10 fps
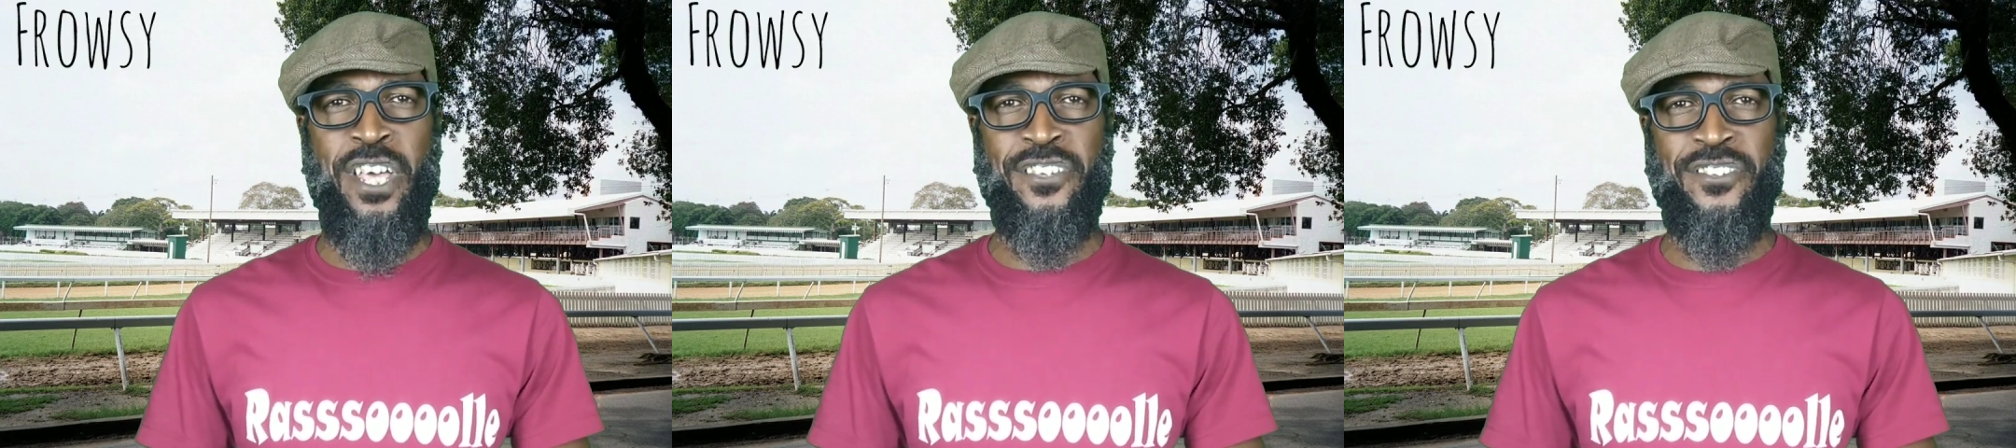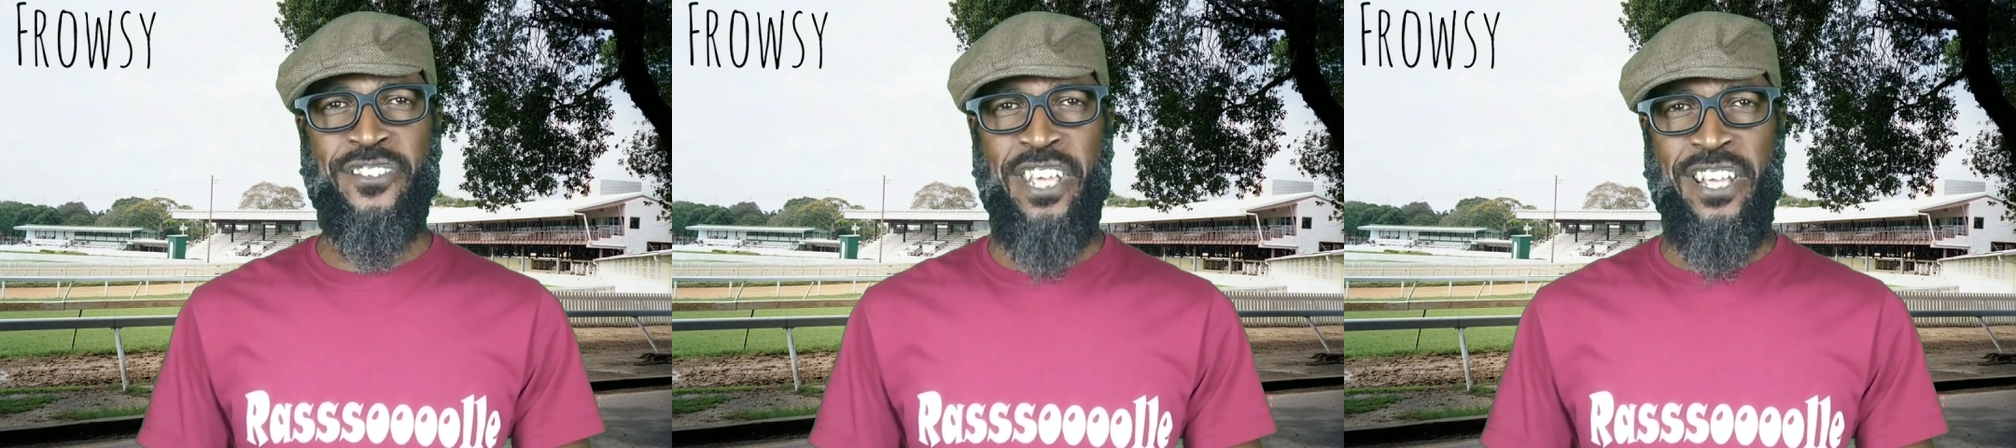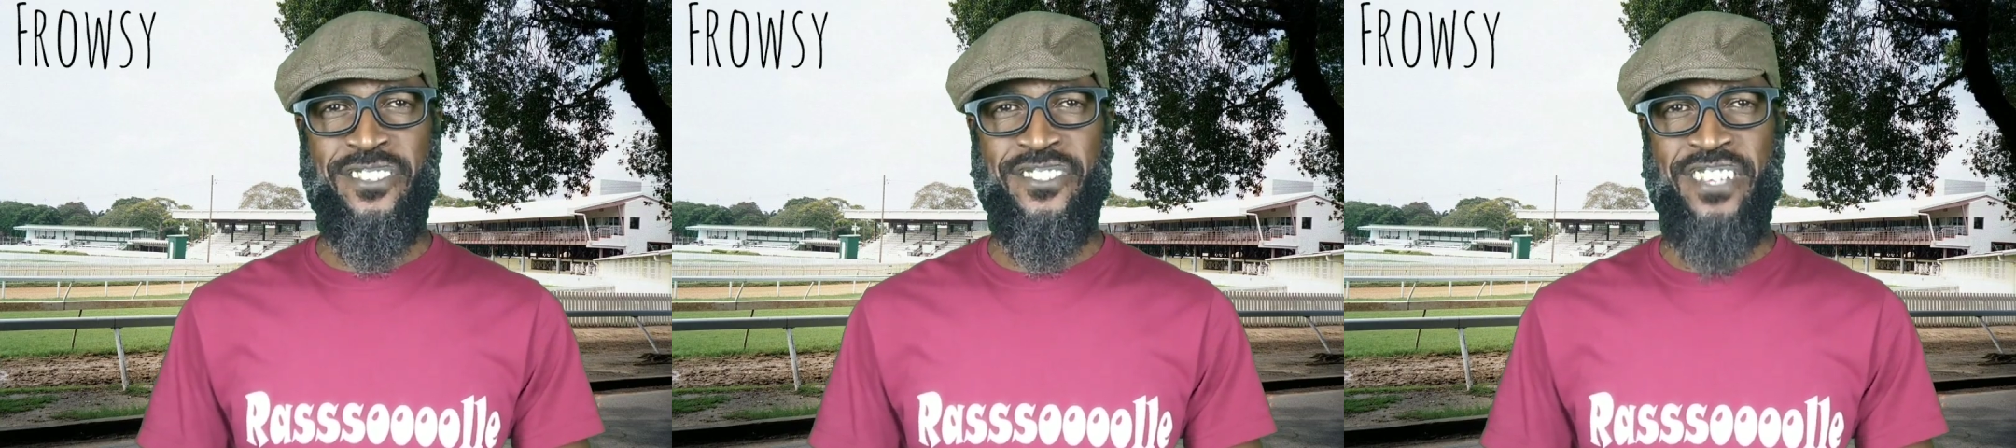this
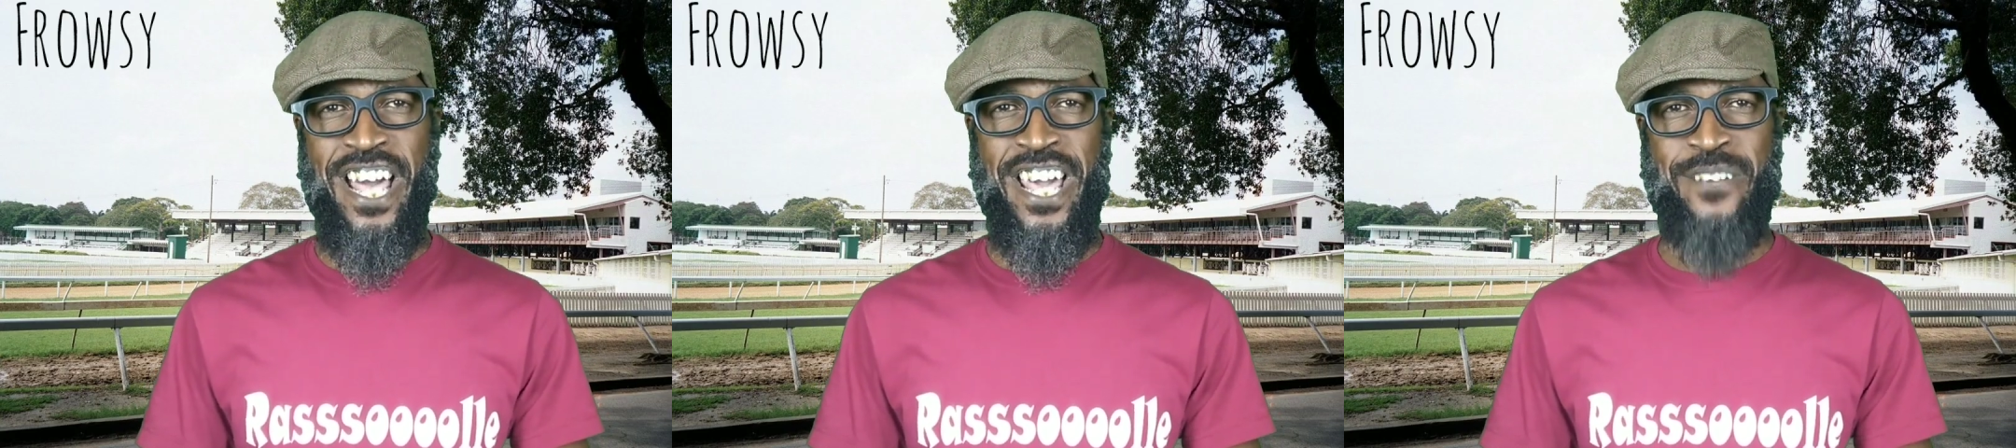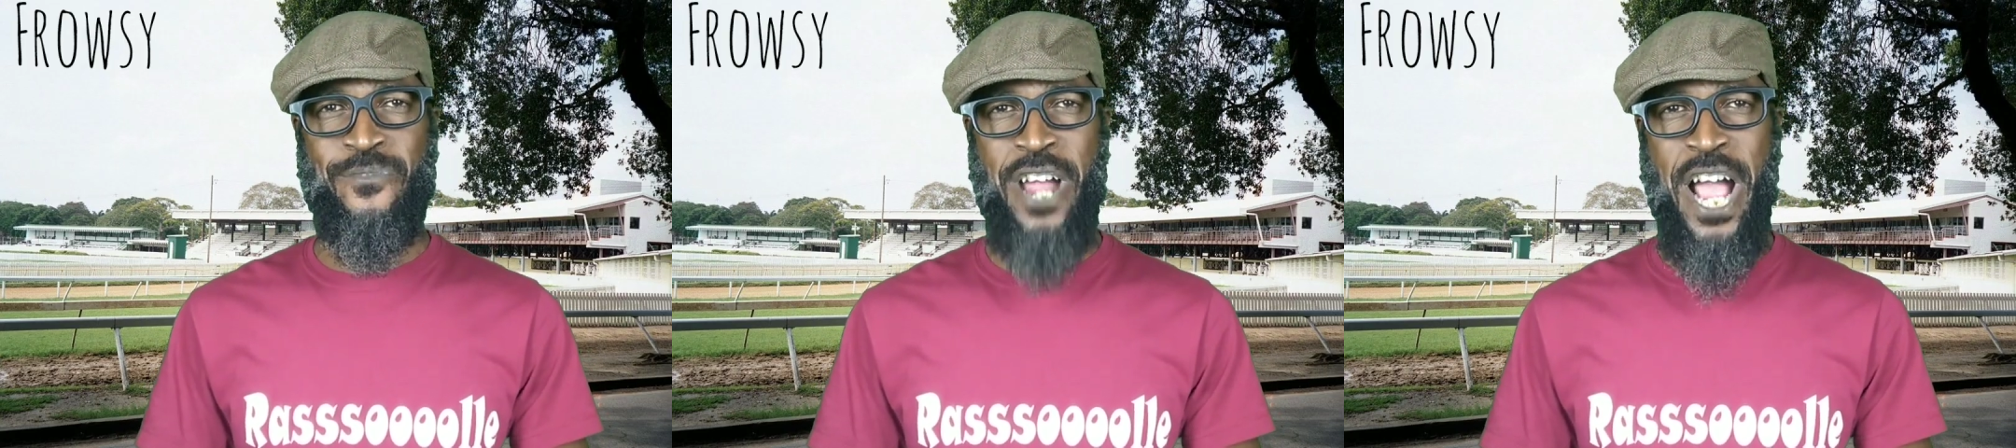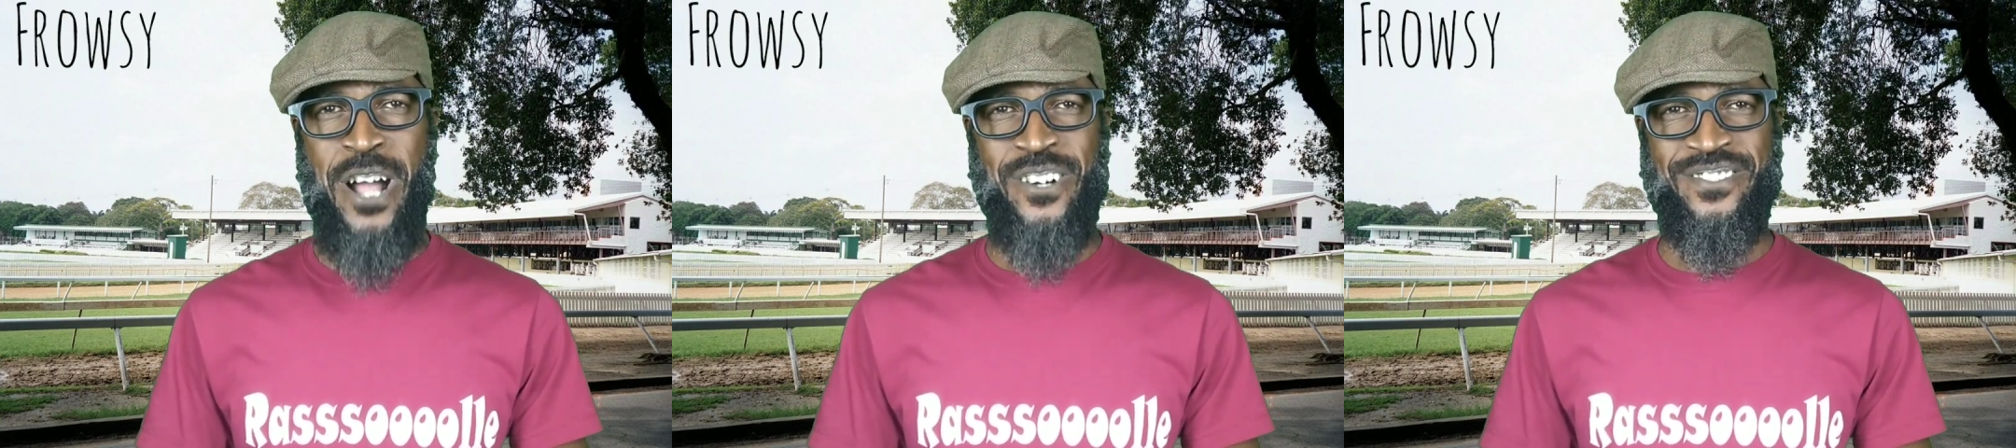is Di Brown.